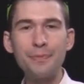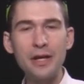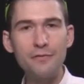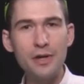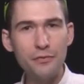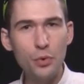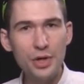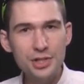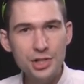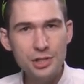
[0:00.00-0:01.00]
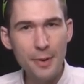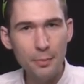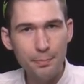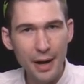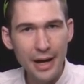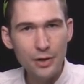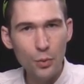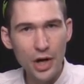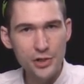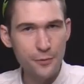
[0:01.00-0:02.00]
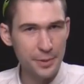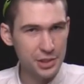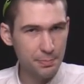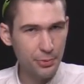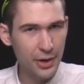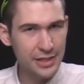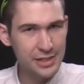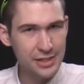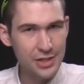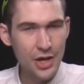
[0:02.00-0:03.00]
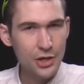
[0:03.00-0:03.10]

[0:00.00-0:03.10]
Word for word: and if you have questions about buying a watch from us, prices,